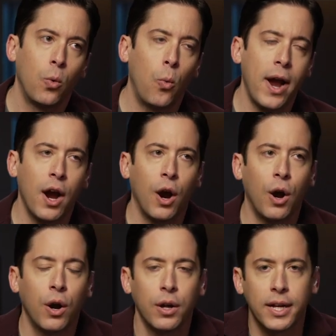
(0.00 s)

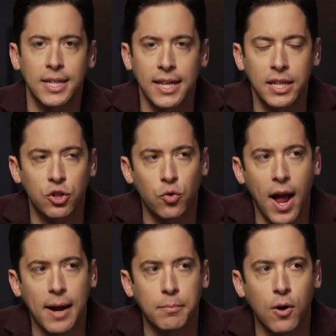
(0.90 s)
where it's at this
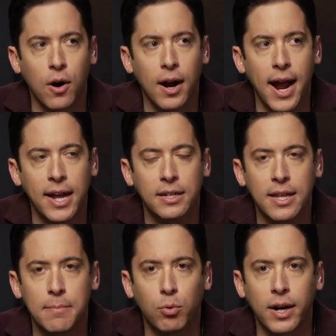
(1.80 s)
drag bar and
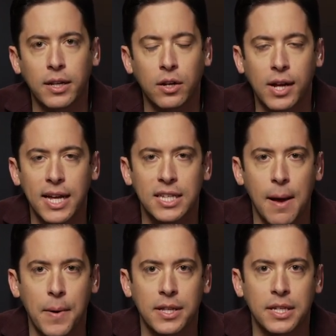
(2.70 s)
they bring little kids
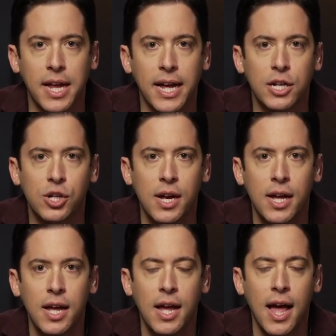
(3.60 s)
up on stage
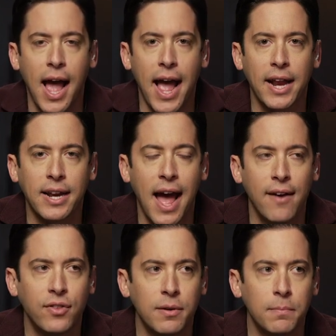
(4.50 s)
and
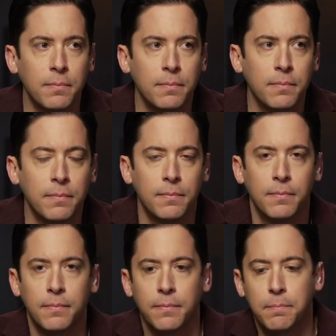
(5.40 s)
have them
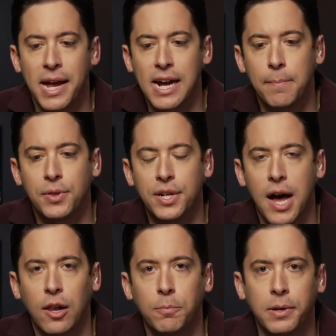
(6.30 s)
pick up the
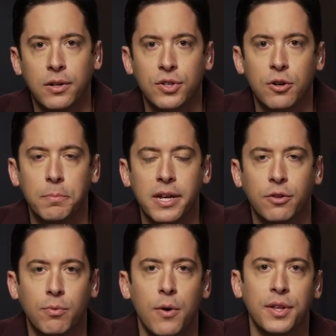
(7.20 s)
dollar bills that are being
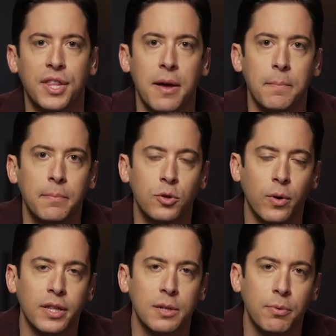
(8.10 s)
thrown at them
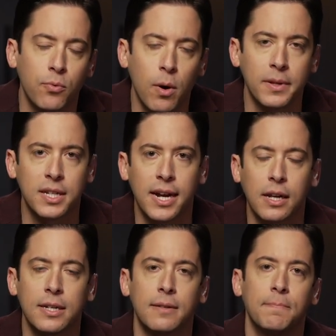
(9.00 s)
during this performance. Take a
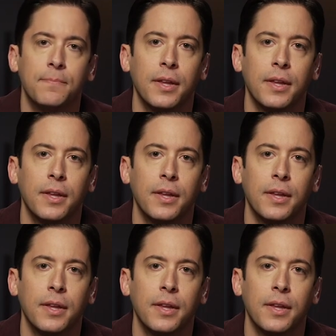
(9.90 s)
listen.